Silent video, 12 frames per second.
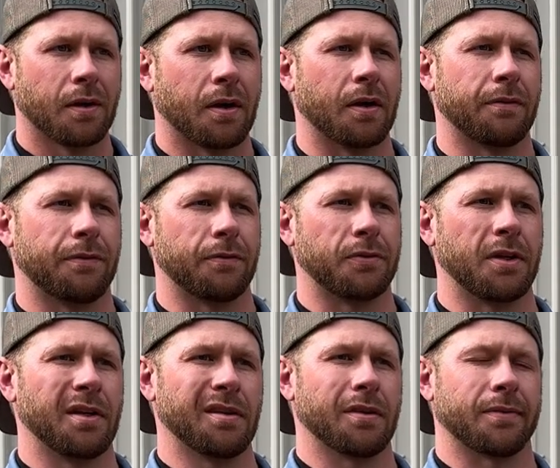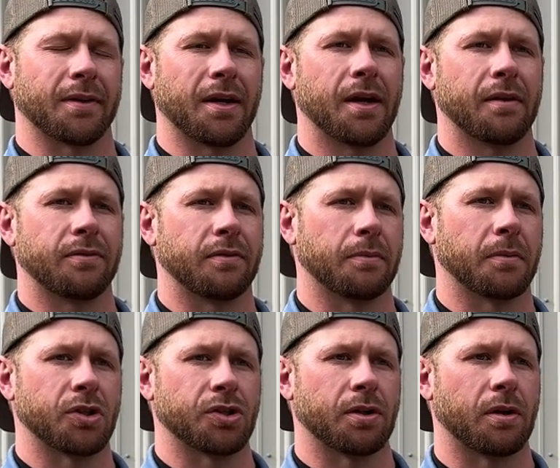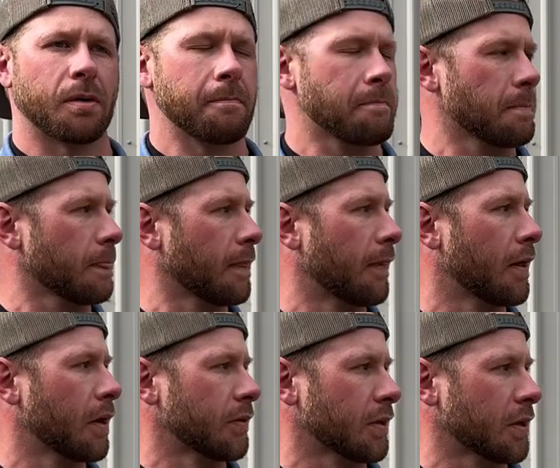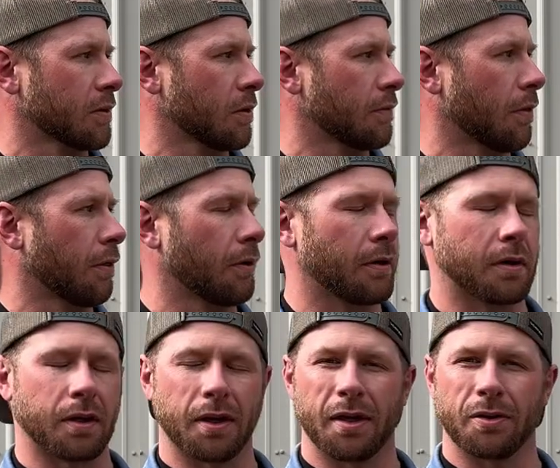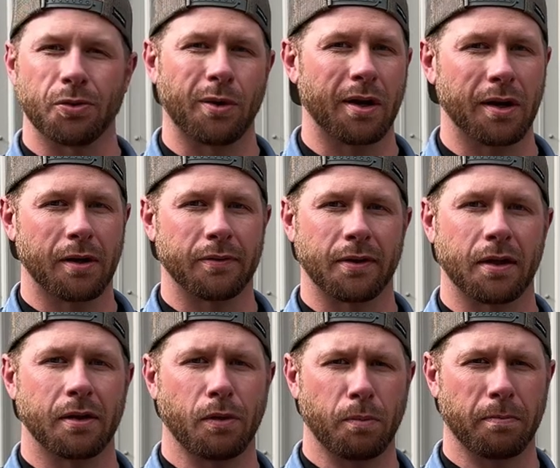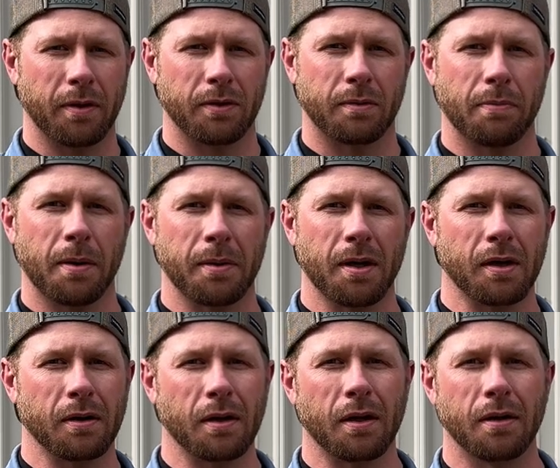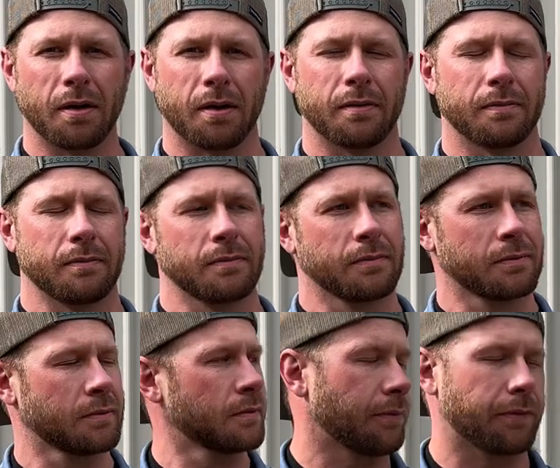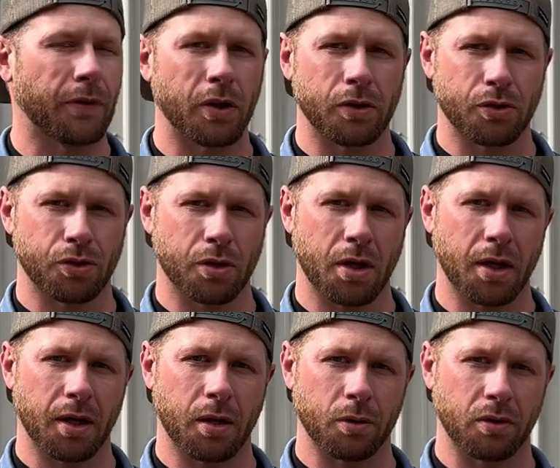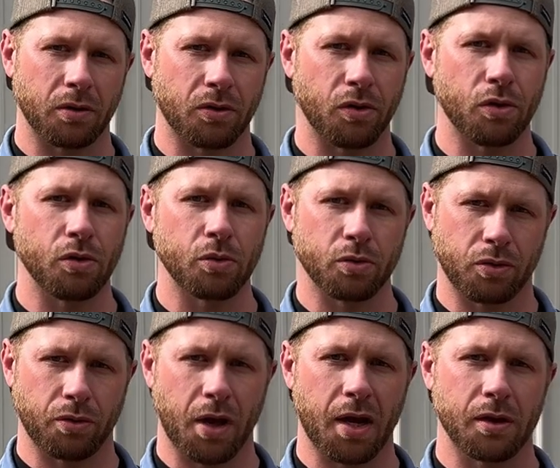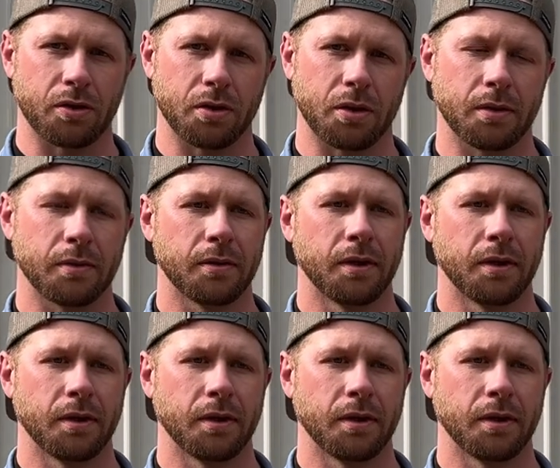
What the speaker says: I hit 15 and I was like, this isn't much at all. And then I was like, let's go for 30. And I hit 20. And I was like, that's probably not a good idea. Fun trying out this new strategy,